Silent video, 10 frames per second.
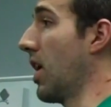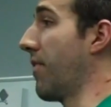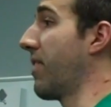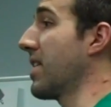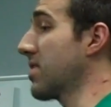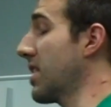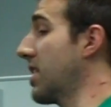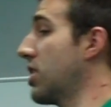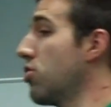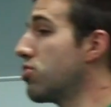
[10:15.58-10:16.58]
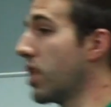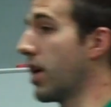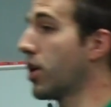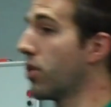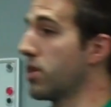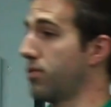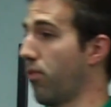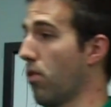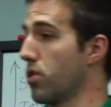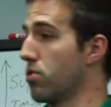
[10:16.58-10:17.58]
if that's a huge increase
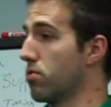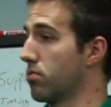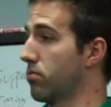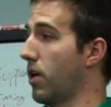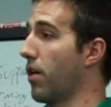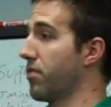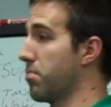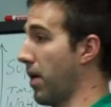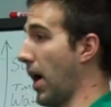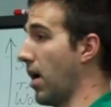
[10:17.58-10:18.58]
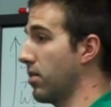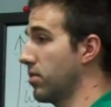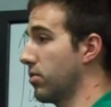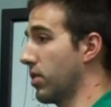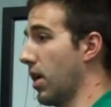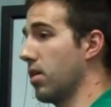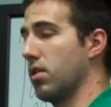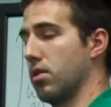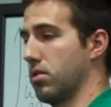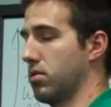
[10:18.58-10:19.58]
for you right off the bat, okay,
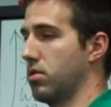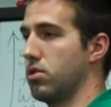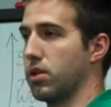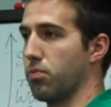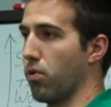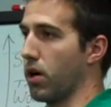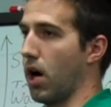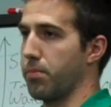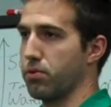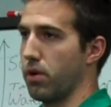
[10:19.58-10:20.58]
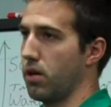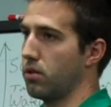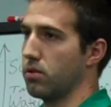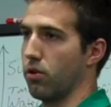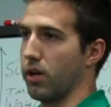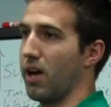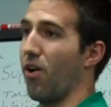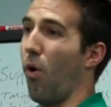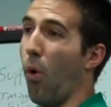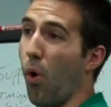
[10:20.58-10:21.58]
you can work up to it,
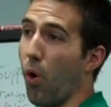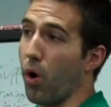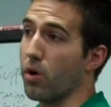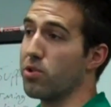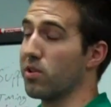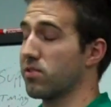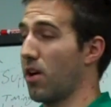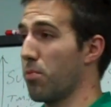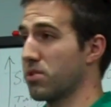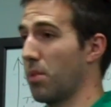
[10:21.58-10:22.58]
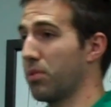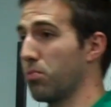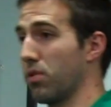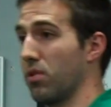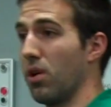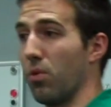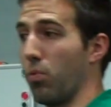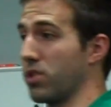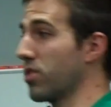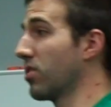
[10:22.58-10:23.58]
okay, or you can start with something with
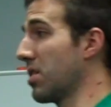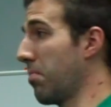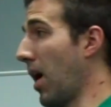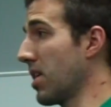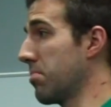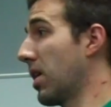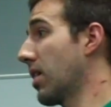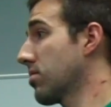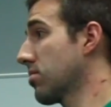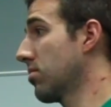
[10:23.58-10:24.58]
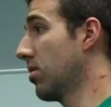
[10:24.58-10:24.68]
what's your lean body mass,